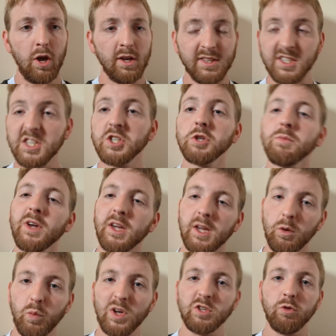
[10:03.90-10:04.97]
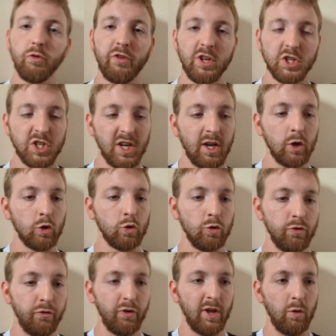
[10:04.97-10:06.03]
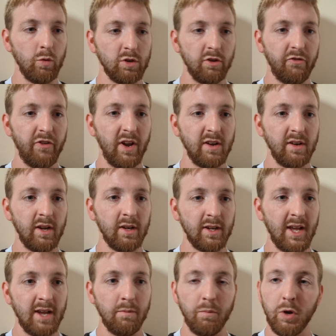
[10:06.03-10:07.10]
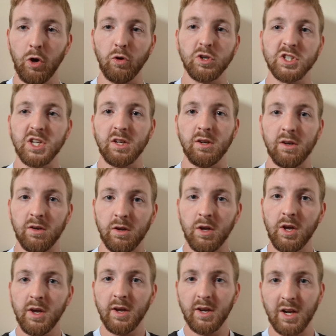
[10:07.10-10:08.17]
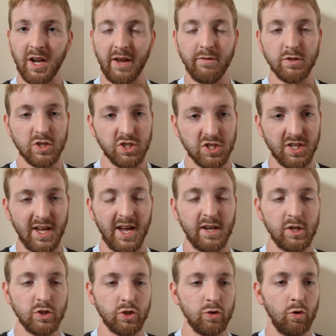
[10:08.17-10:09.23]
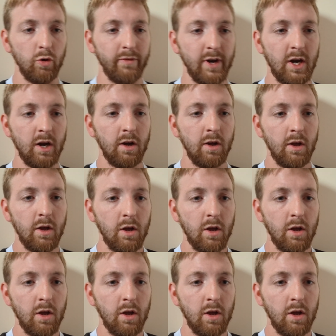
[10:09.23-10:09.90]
decision making, wasteful finishing, and good Fleetwood defending, getting blocks in and clearances and headers and all that.